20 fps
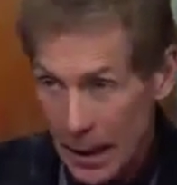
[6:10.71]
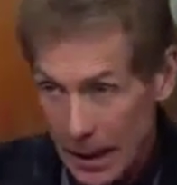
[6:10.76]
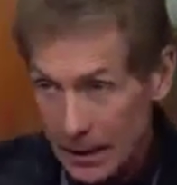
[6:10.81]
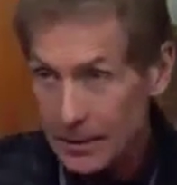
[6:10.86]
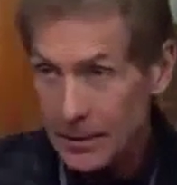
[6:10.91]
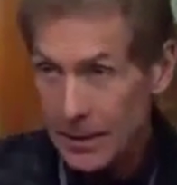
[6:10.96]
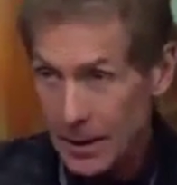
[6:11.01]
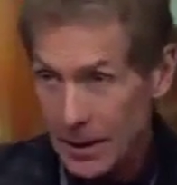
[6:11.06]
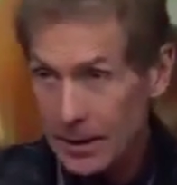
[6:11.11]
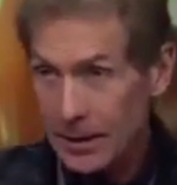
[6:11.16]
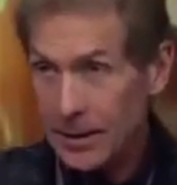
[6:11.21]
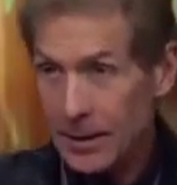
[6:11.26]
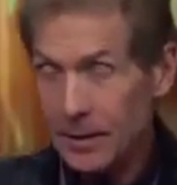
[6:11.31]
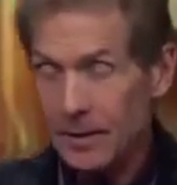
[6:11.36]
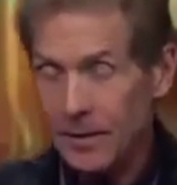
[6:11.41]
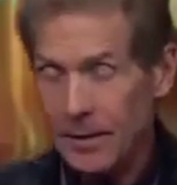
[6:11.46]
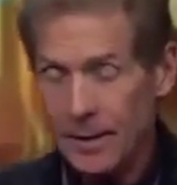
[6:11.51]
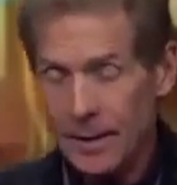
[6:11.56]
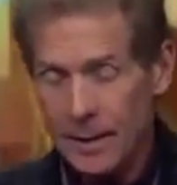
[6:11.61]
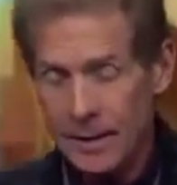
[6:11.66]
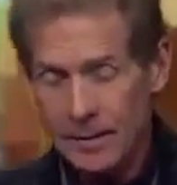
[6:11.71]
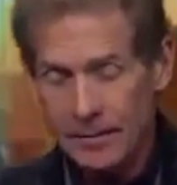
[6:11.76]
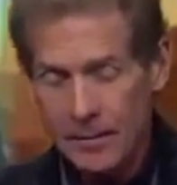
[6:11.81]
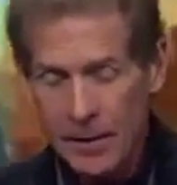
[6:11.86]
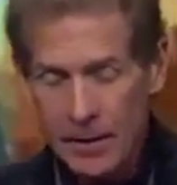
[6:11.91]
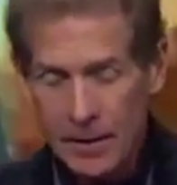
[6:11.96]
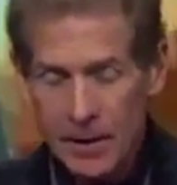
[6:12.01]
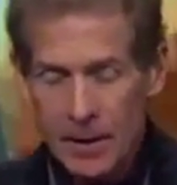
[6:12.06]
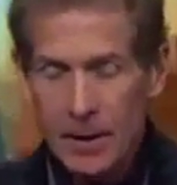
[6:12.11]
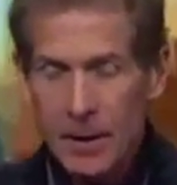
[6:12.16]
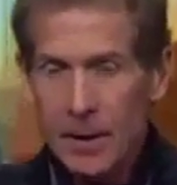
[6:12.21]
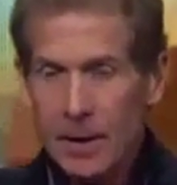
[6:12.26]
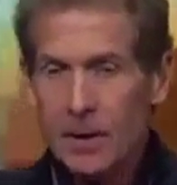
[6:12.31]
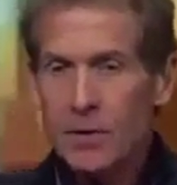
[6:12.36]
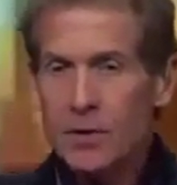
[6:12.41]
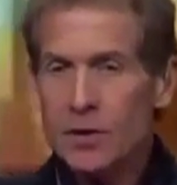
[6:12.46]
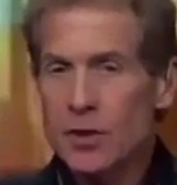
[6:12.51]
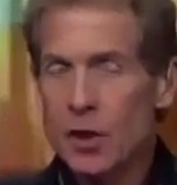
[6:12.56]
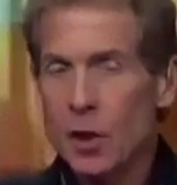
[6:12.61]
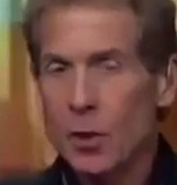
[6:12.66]
Well, I get that.
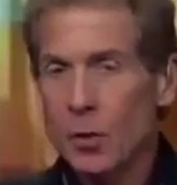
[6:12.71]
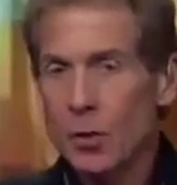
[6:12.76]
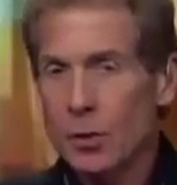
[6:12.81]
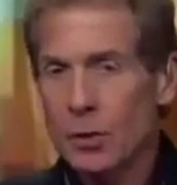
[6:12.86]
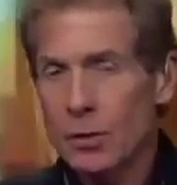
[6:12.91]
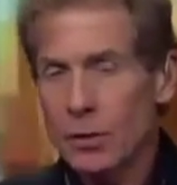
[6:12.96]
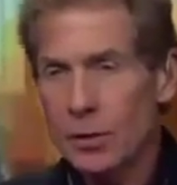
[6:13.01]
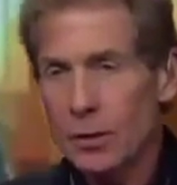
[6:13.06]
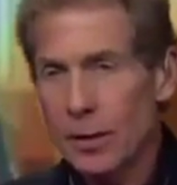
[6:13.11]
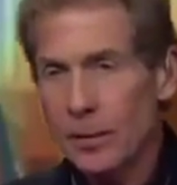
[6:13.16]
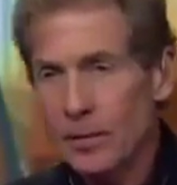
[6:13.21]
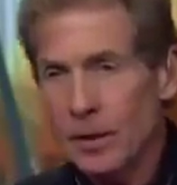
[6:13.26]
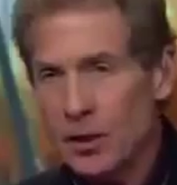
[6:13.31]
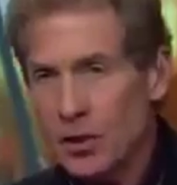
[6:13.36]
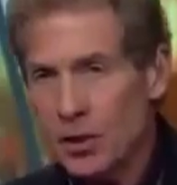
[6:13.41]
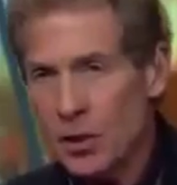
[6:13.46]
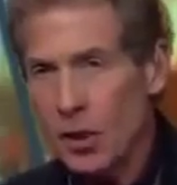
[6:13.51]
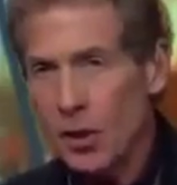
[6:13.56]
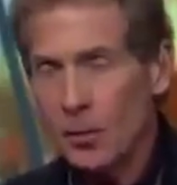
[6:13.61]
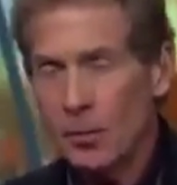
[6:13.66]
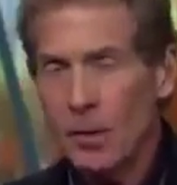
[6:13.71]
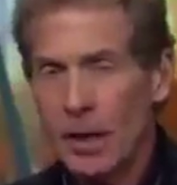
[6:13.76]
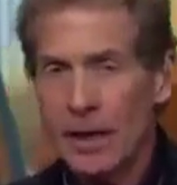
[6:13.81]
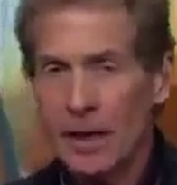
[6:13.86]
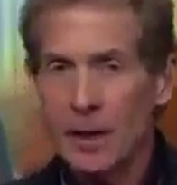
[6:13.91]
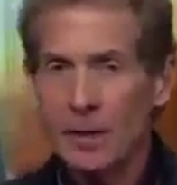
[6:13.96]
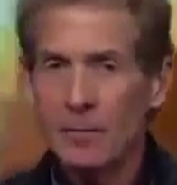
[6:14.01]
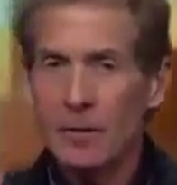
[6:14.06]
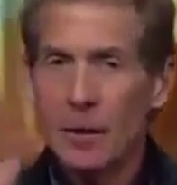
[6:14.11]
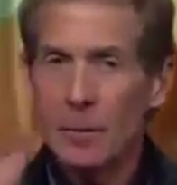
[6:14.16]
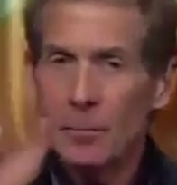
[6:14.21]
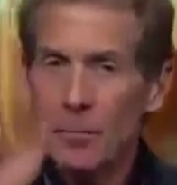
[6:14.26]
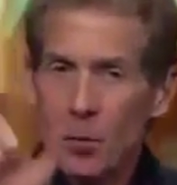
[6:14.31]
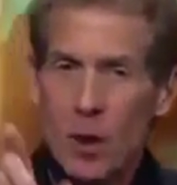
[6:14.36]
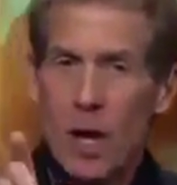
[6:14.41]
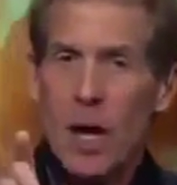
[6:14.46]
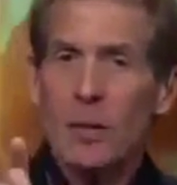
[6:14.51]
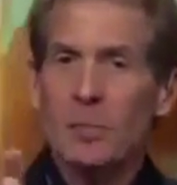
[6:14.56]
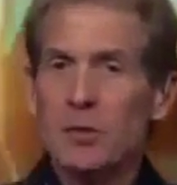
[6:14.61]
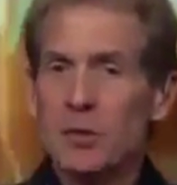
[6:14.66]
So let me start by giving
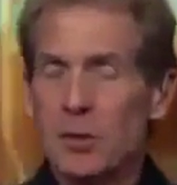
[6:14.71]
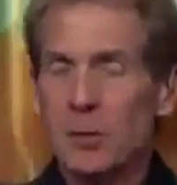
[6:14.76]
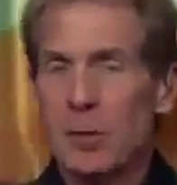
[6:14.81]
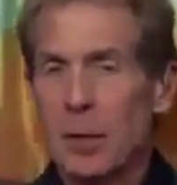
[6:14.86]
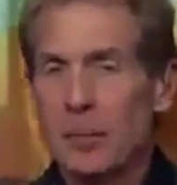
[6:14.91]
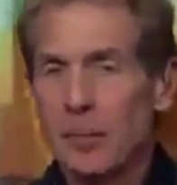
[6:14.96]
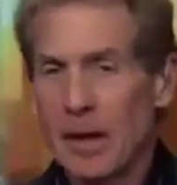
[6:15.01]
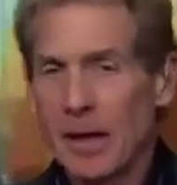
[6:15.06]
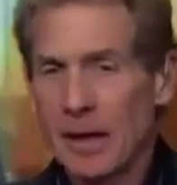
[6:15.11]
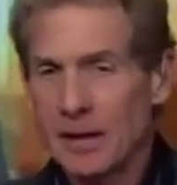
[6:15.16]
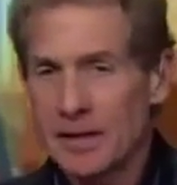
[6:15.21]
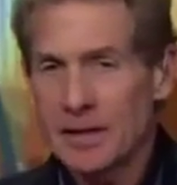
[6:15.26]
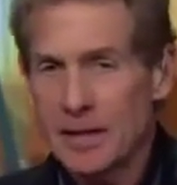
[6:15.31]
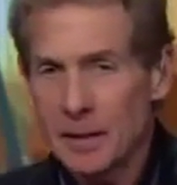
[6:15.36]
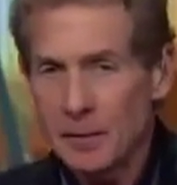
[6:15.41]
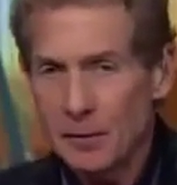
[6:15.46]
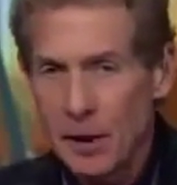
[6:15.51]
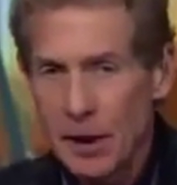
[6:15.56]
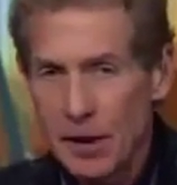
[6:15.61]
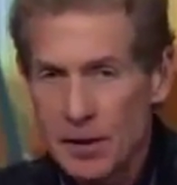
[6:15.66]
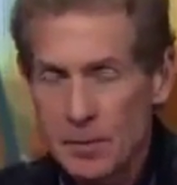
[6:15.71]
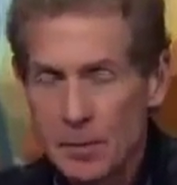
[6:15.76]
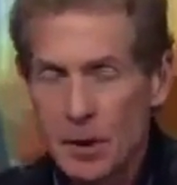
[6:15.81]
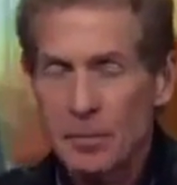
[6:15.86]
props to my man Stephen A.